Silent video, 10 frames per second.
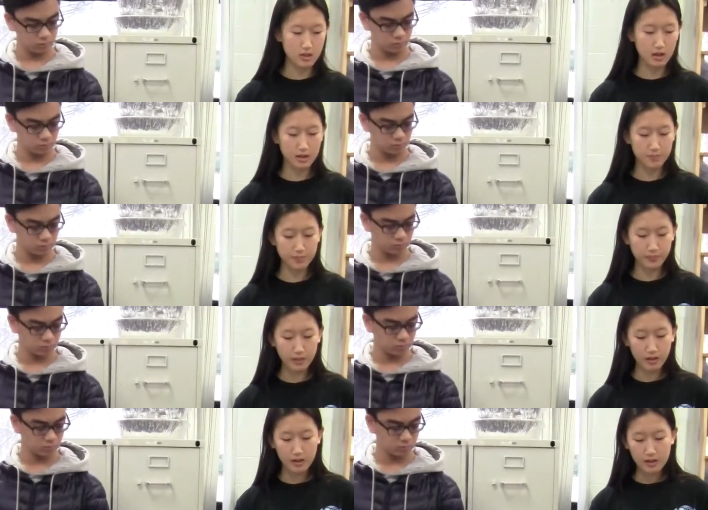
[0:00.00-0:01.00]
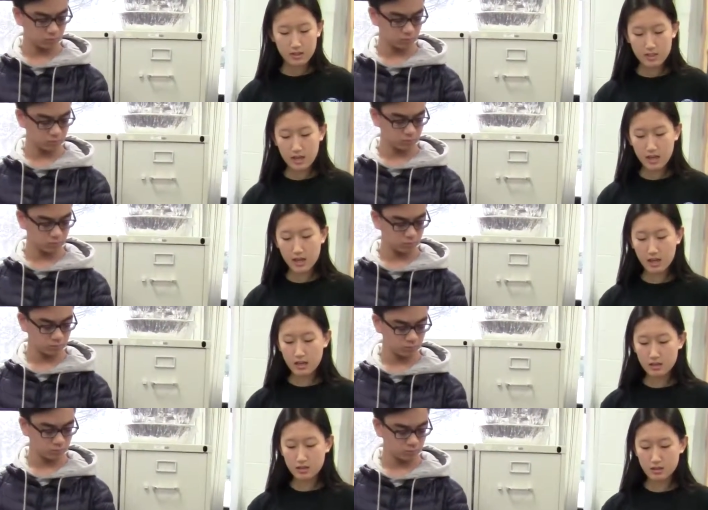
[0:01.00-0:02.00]
Speaker 1: um,
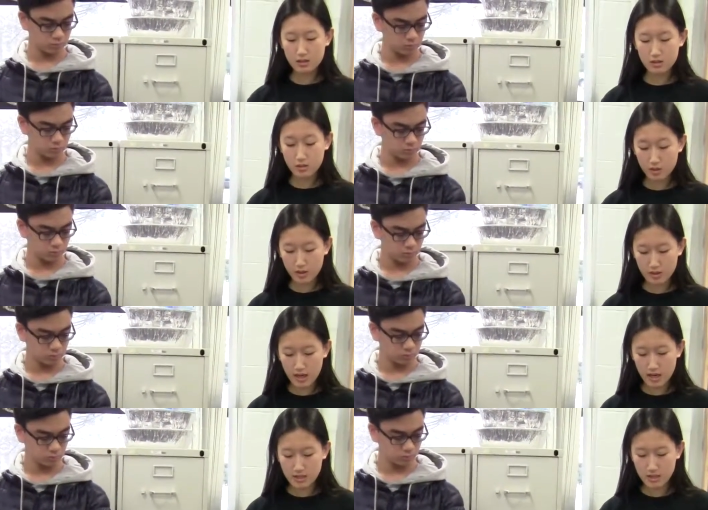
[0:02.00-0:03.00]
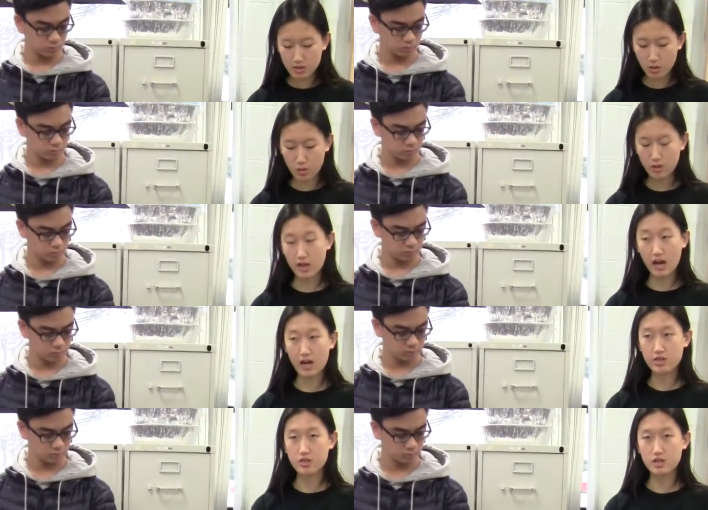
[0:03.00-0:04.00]
DNA nucleotides, there's only a
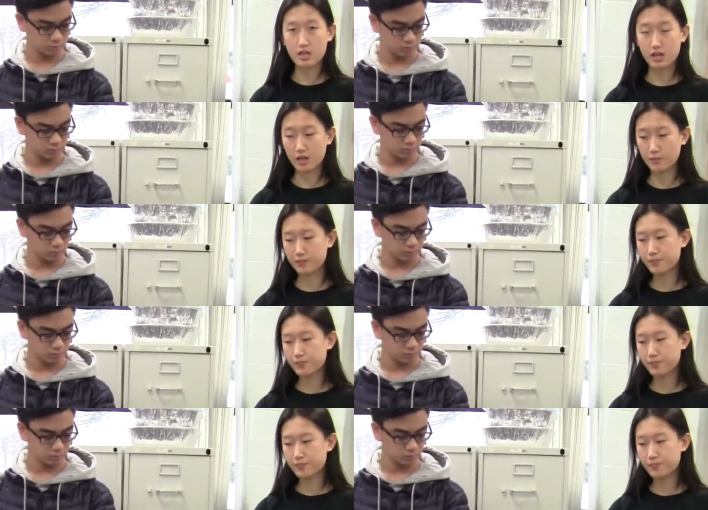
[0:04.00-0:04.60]
hydrogen here.